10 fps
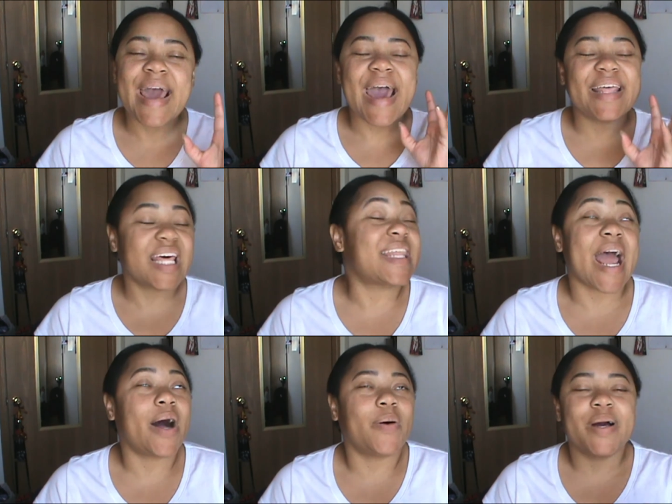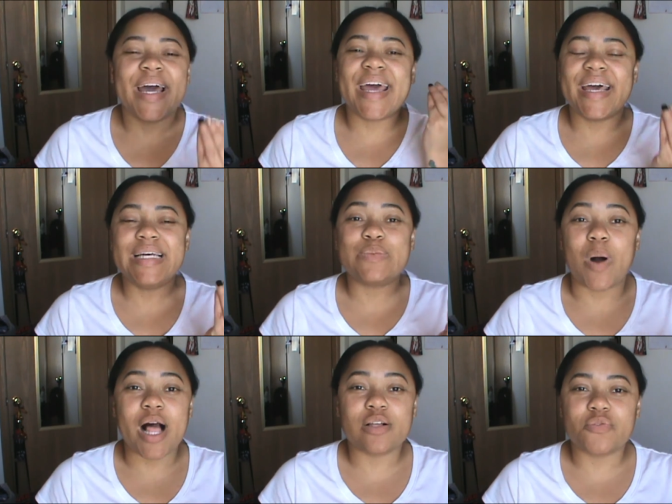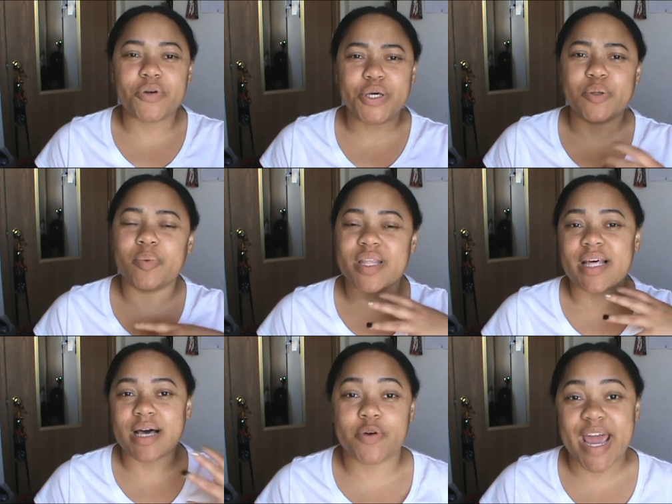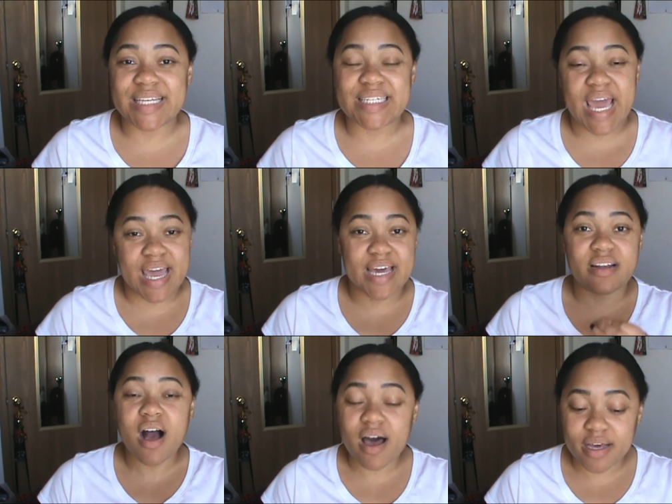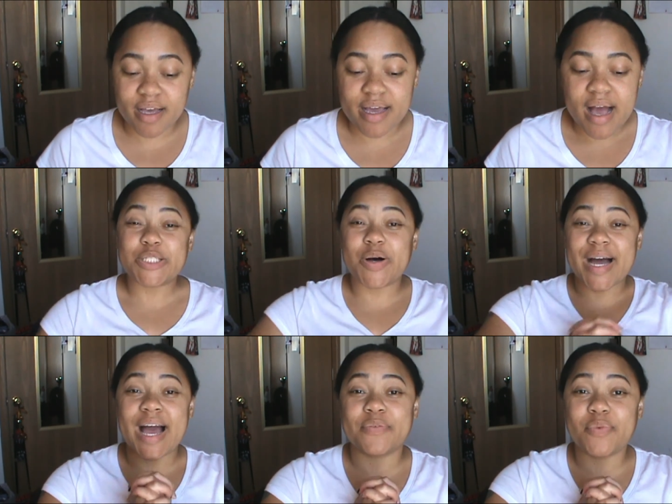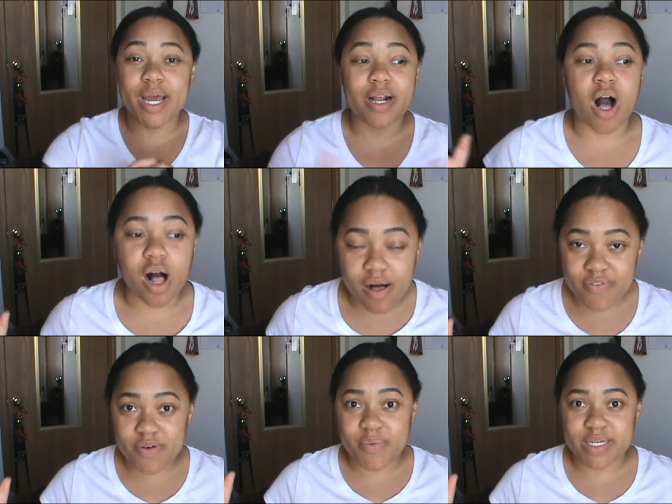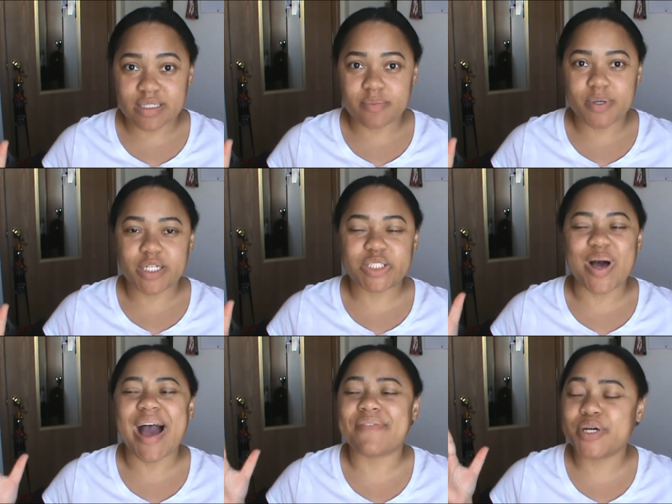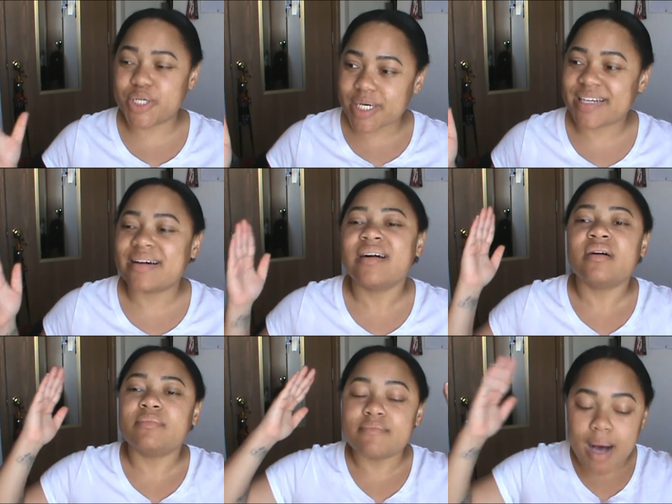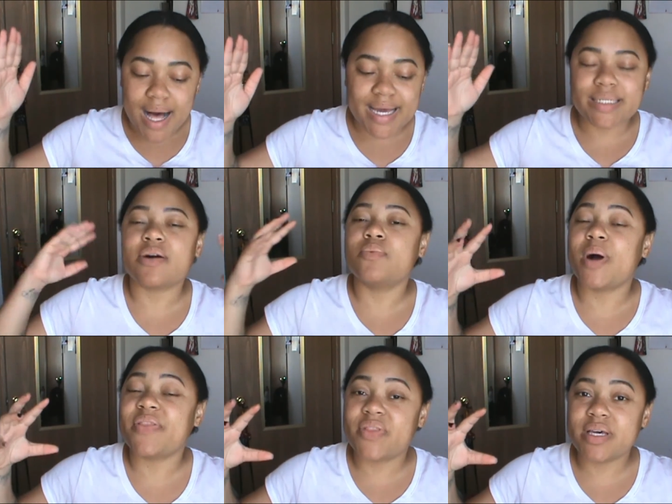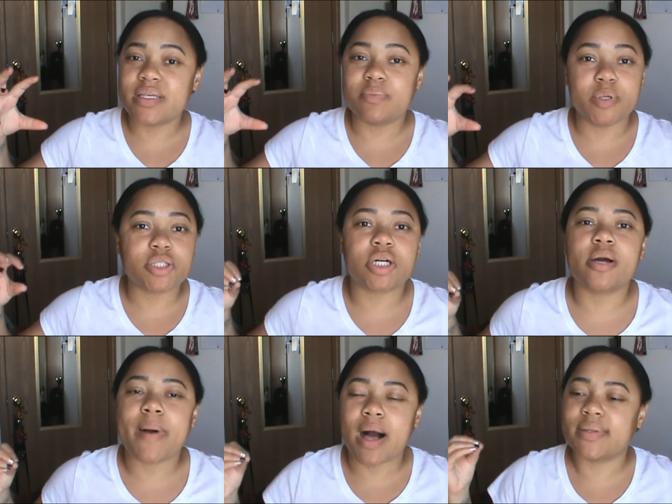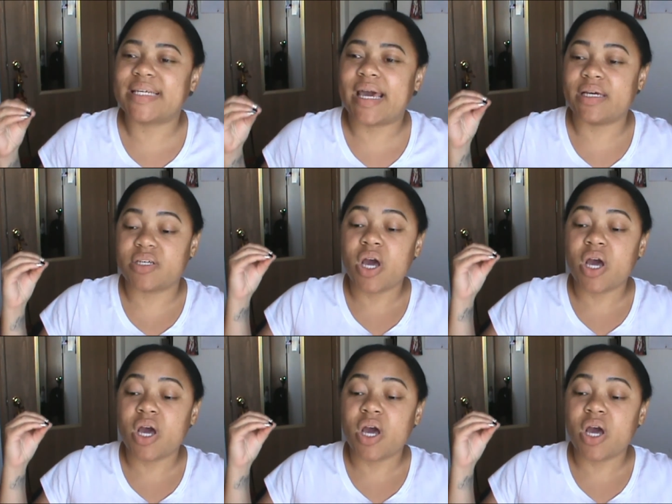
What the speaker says: And then now it is Wild For You with Grant and Anna. So I have read all the rest of the books, so I have a good mind of what these books are about, and